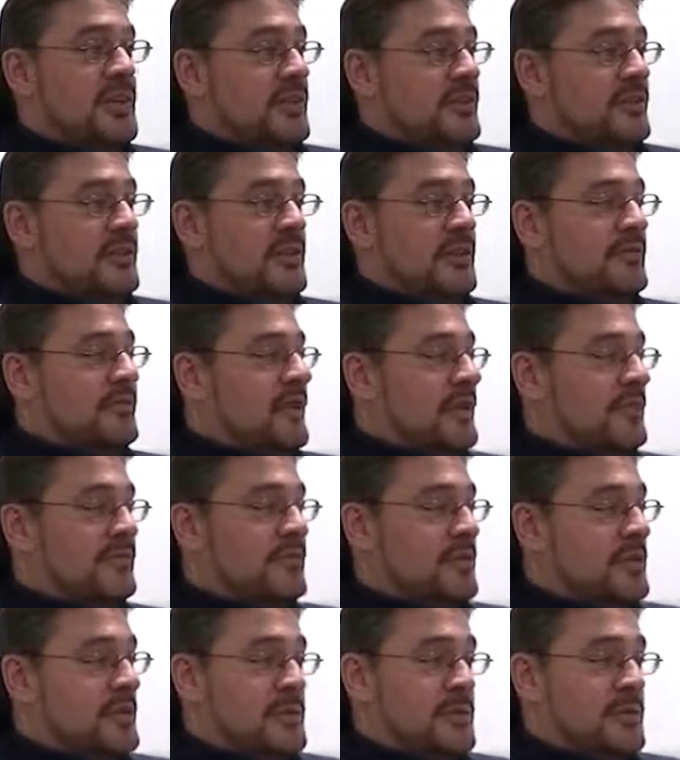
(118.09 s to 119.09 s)
35,
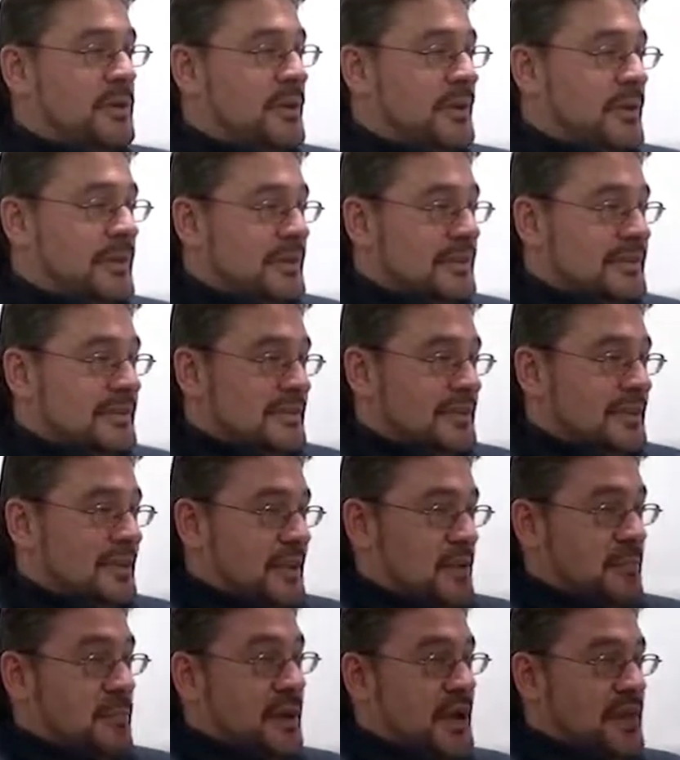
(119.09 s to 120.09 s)
40 quid
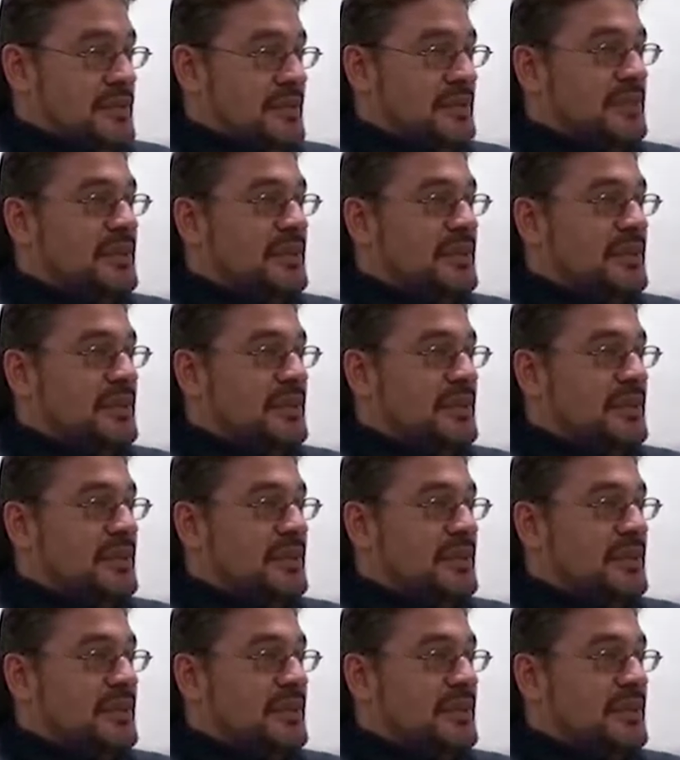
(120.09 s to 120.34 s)
compared to